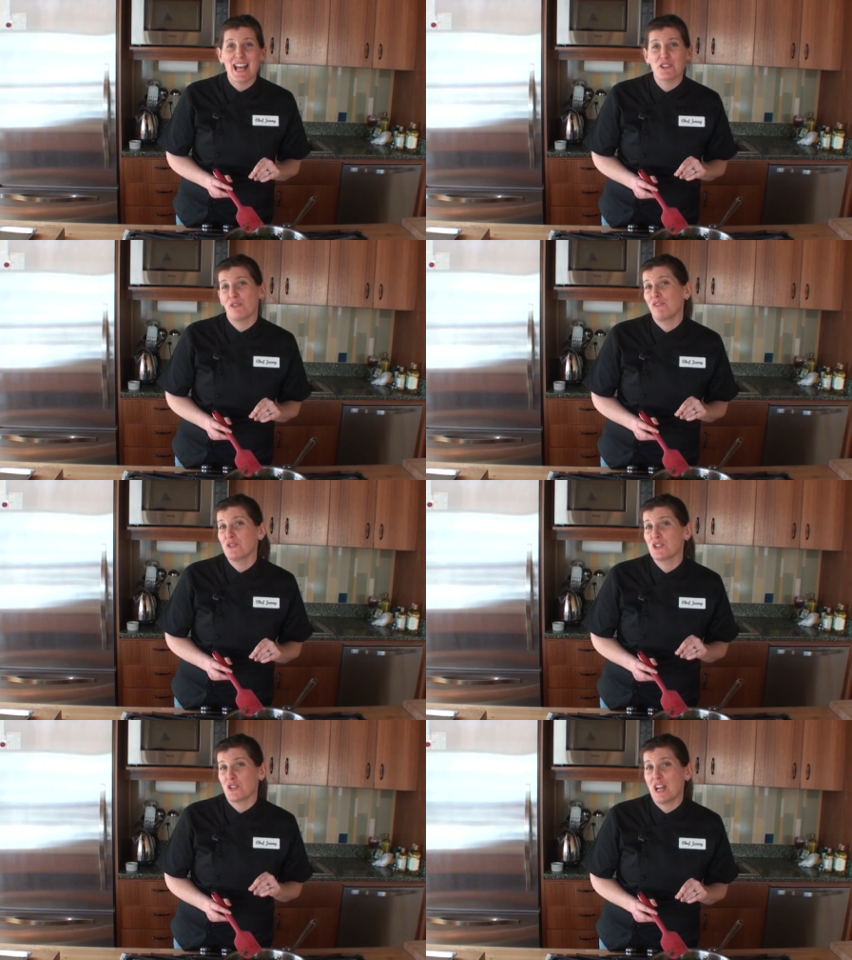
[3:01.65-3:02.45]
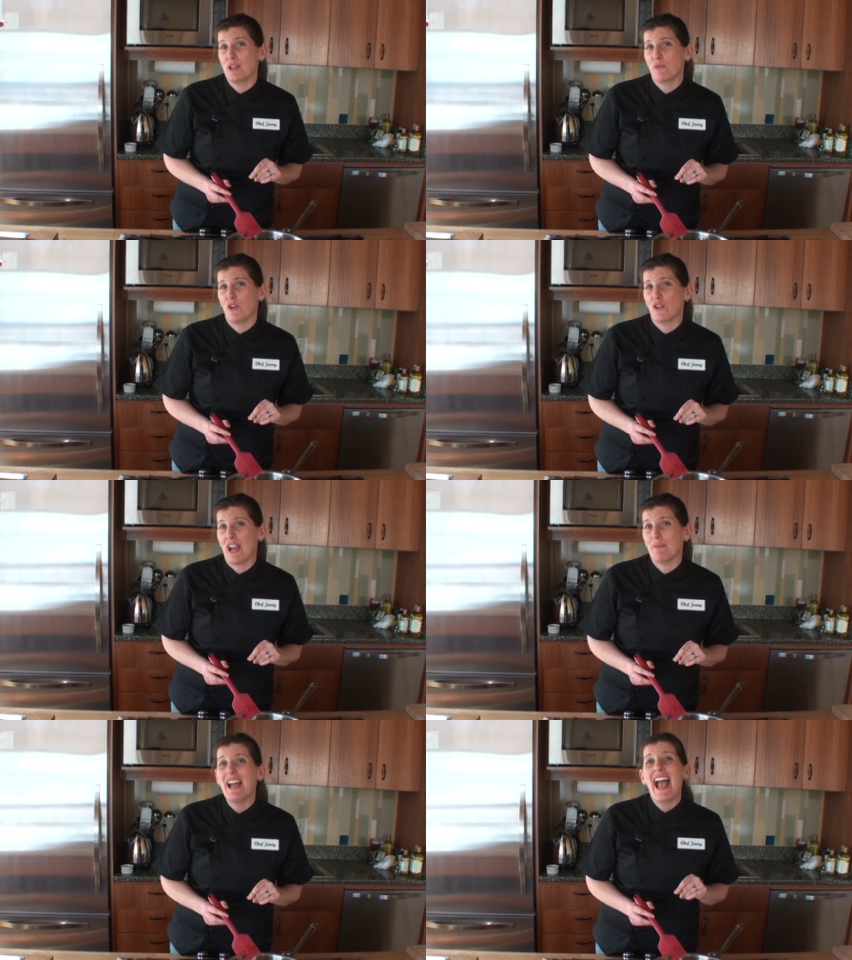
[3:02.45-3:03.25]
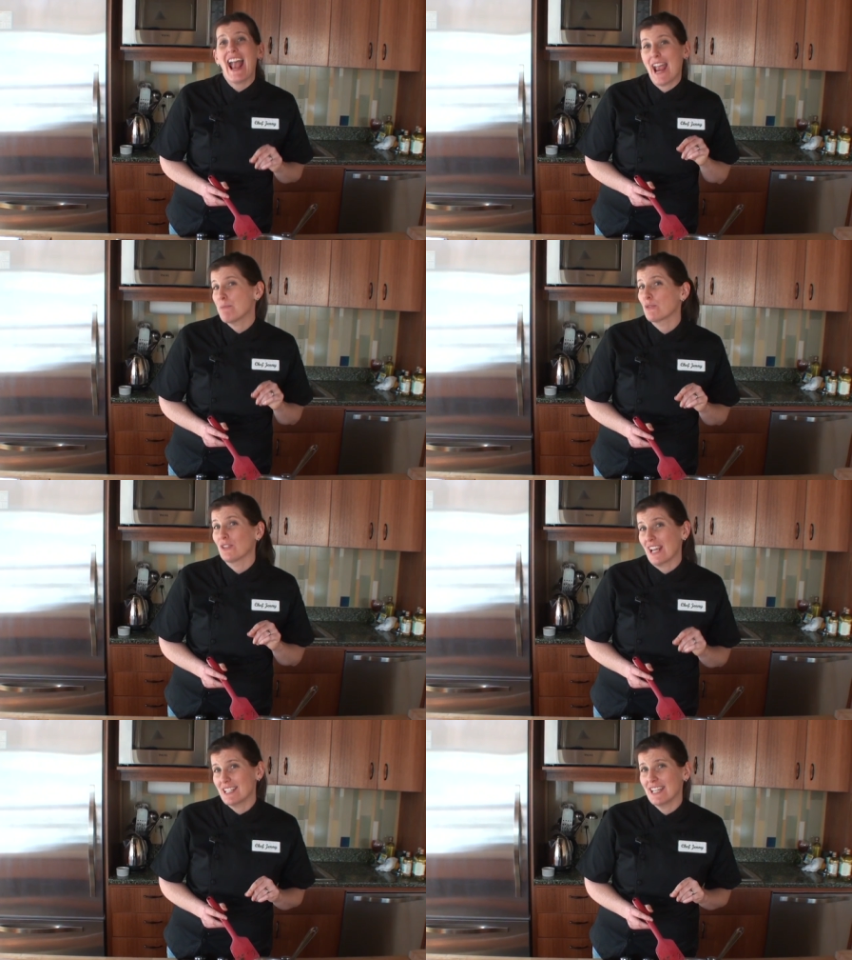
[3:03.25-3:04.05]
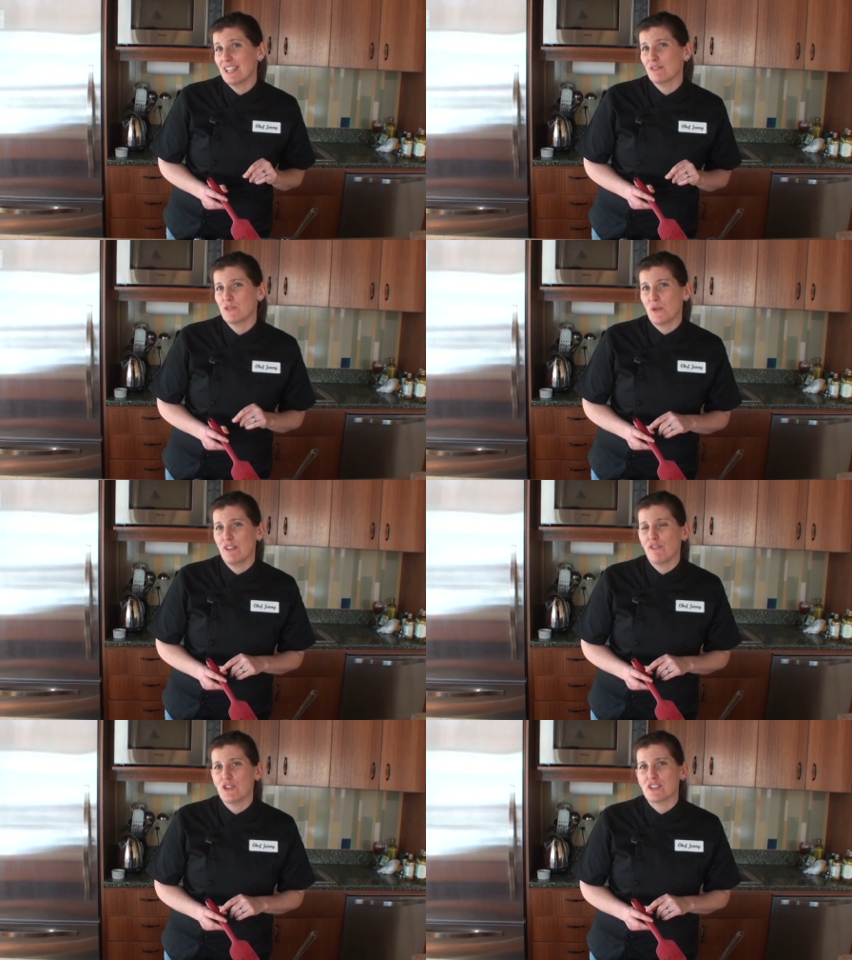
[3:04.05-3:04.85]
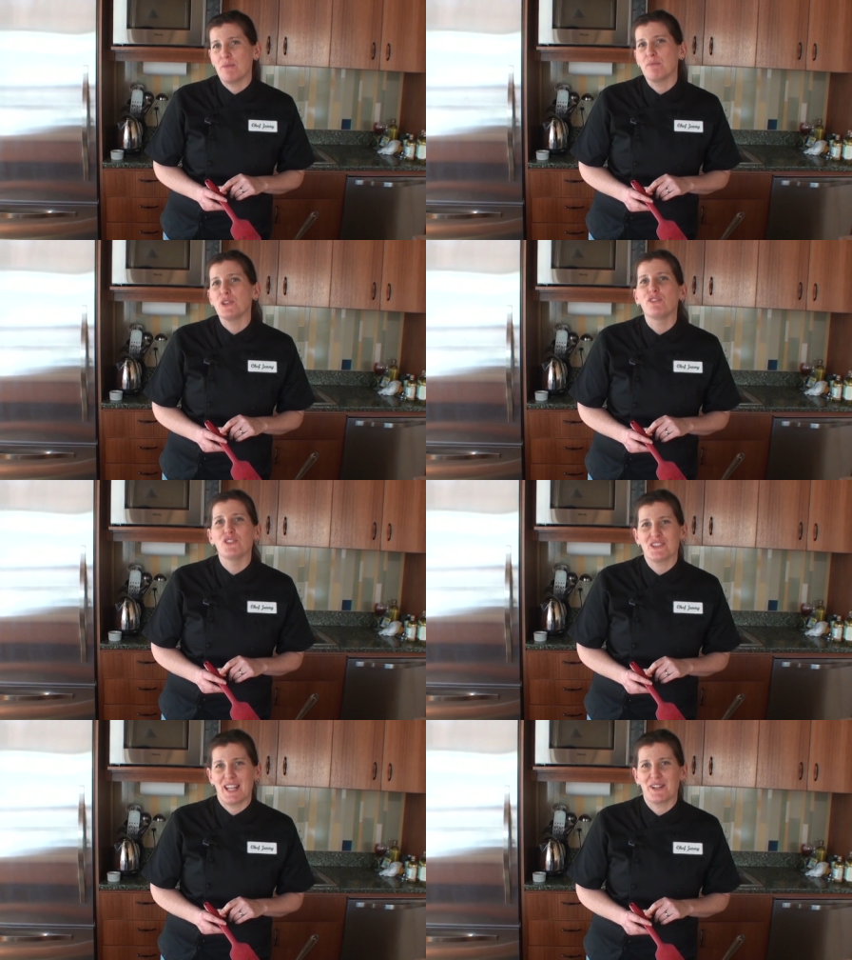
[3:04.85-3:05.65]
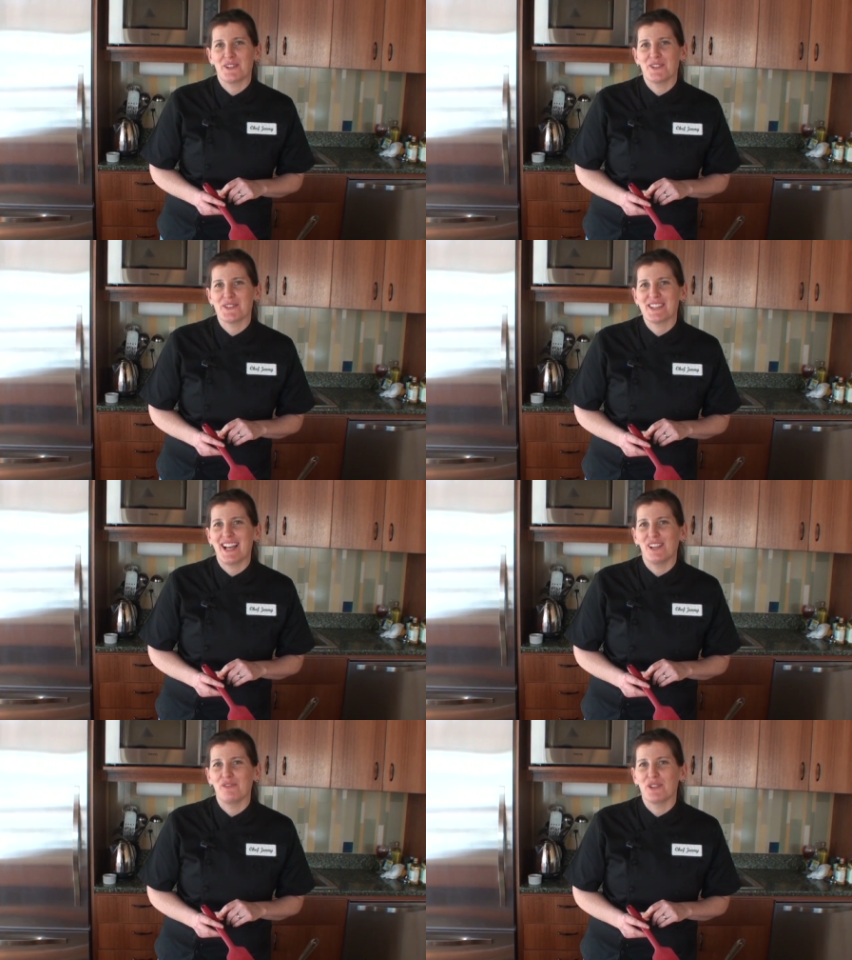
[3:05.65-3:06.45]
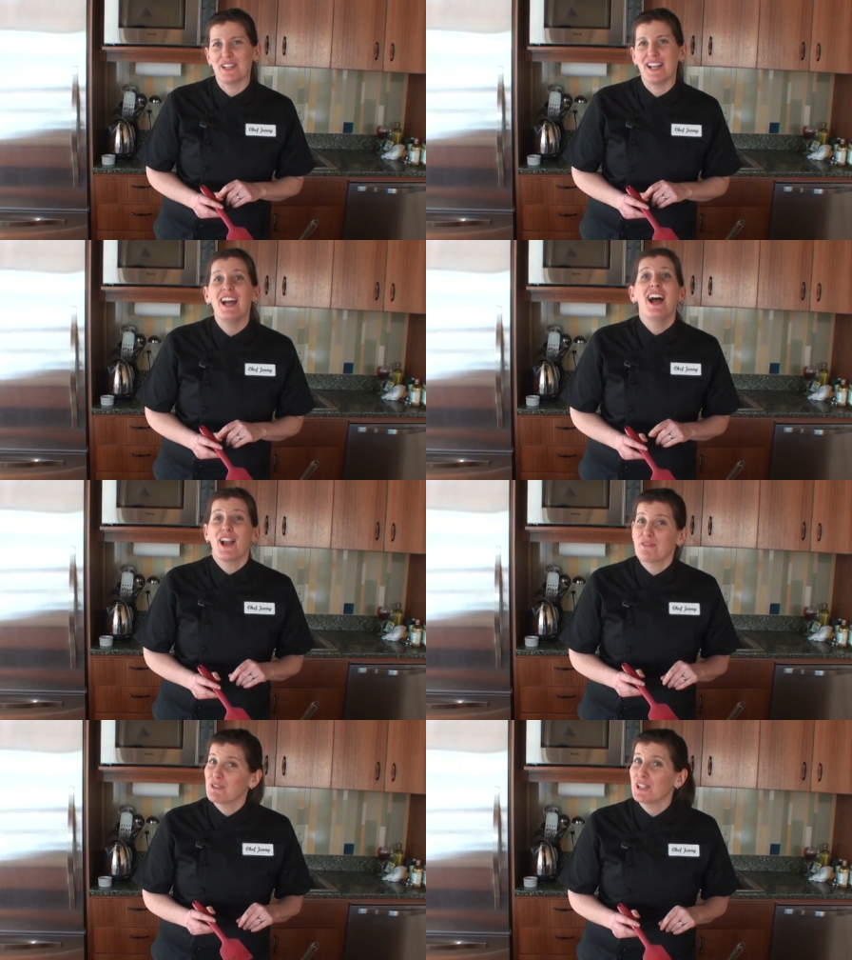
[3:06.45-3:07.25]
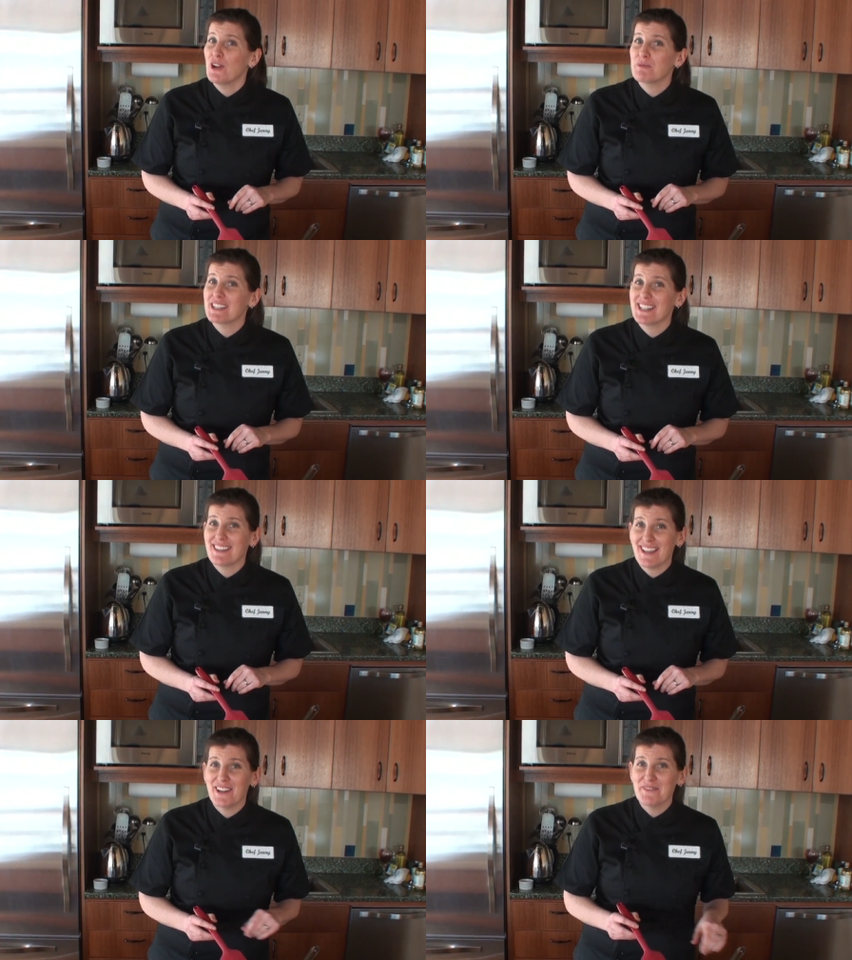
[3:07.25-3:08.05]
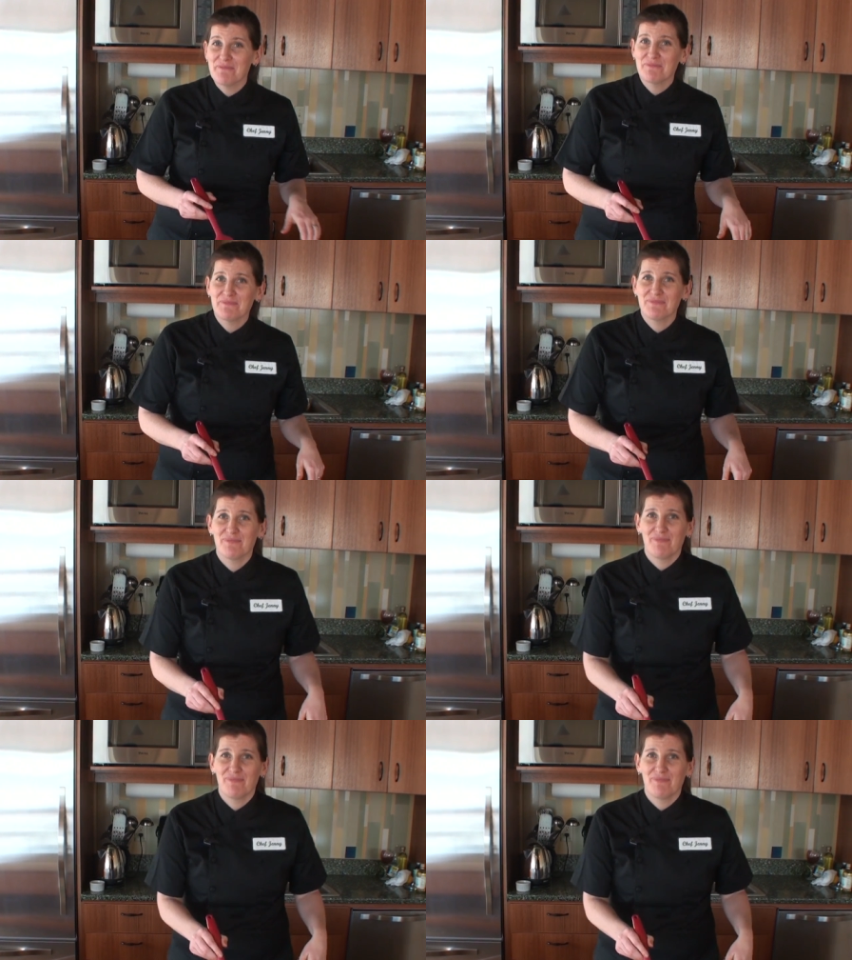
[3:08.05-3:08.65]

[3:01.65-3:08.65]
Natural Foods training program, April 19th through 21st in beautiful Santa Cruz, California. I really hope to see you there.